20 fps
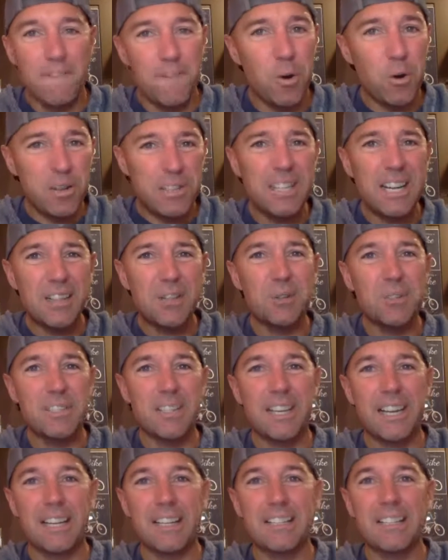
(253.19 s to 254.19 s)
Focus on those
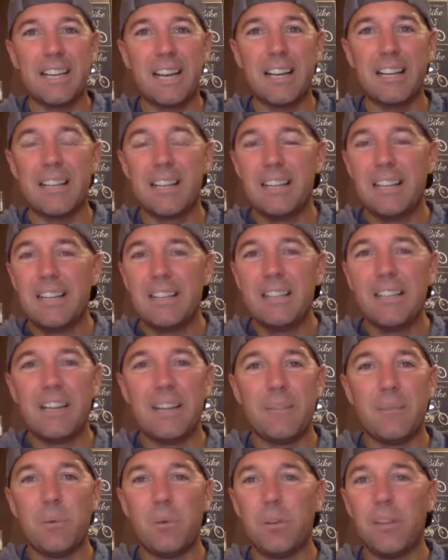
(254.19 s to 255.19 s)
things that
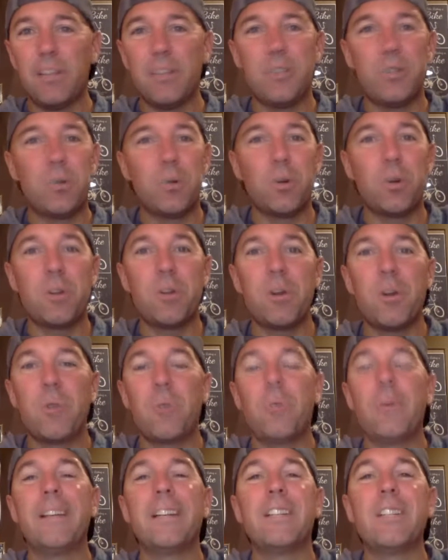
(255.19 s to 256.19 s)
will endure
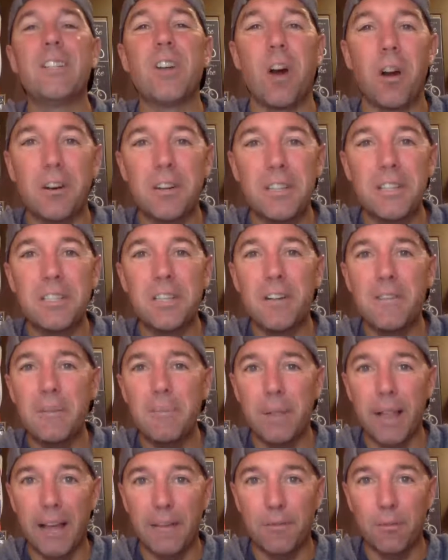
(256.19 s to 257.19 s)
regardless of the
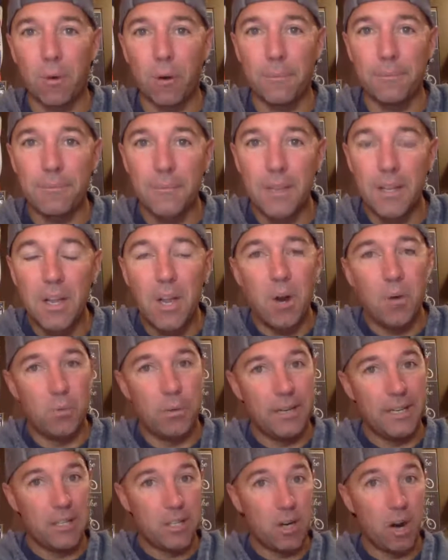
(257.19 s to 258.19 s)
platform,
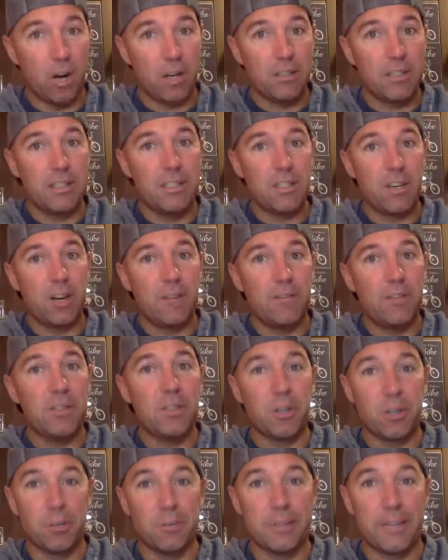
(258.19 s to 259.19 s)
regardless of your
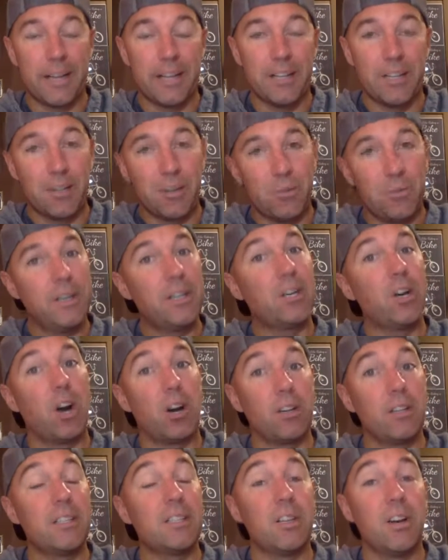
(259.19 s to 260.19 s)
circumstance,
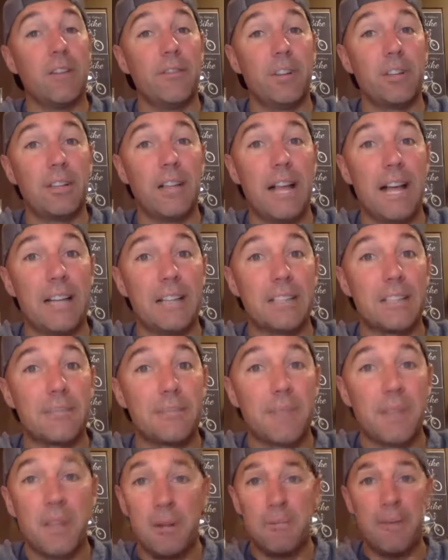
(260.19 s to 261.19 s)
regardless of your class.
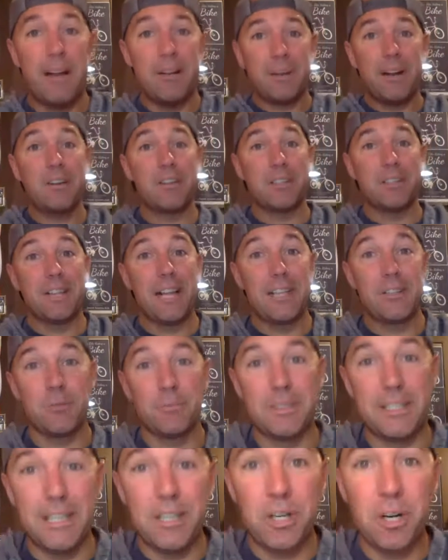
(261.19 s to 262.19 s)
And back when I was a
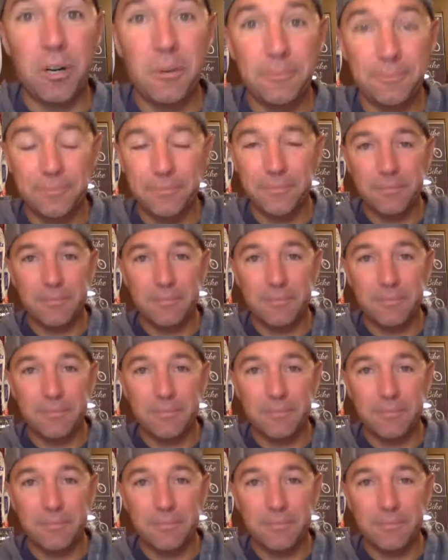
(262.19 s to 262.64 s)
classroom teacher,